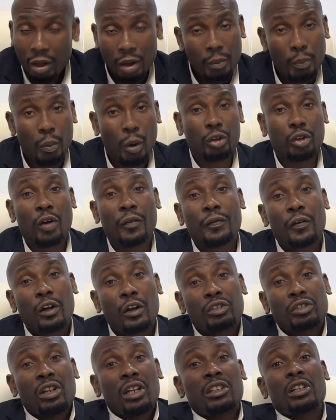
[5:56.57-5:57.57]
But
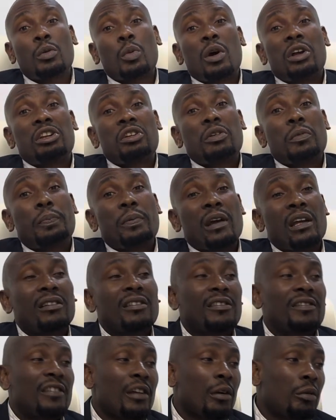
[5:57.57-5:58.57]
unfortunately, when you pay the
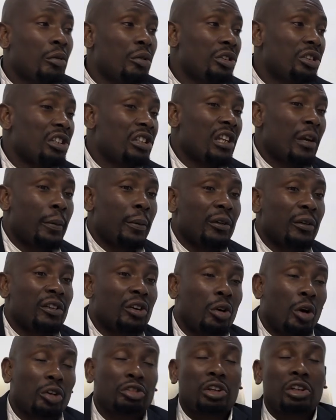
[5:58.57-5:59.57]
security deposit,
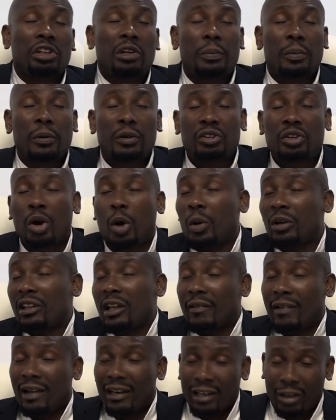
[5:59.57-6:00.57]
caution deposit, or
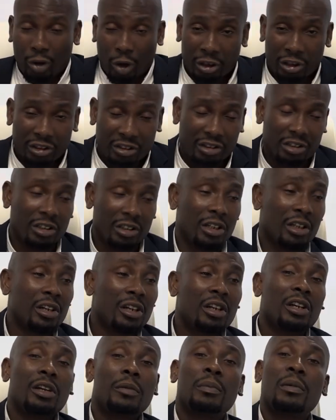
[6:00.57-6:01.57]
whatever they call it,
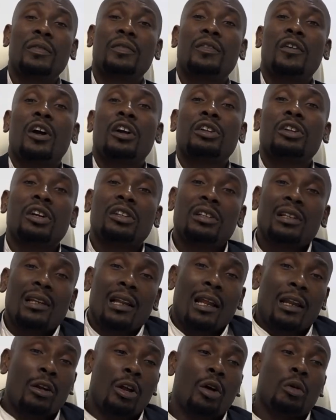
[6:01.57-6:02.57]
before you know it, the
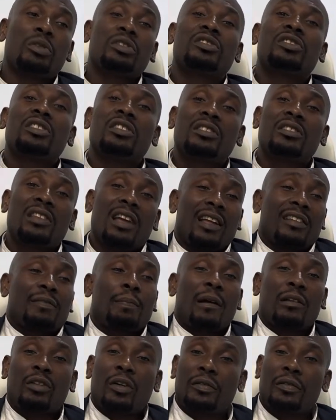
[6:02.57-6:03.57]
landlord will see it as
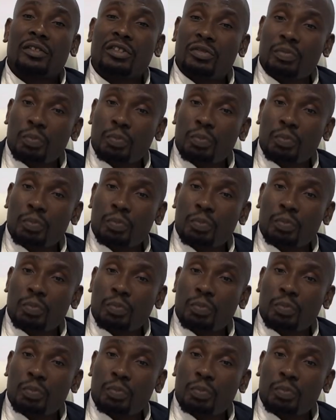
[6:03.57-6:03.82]
part of his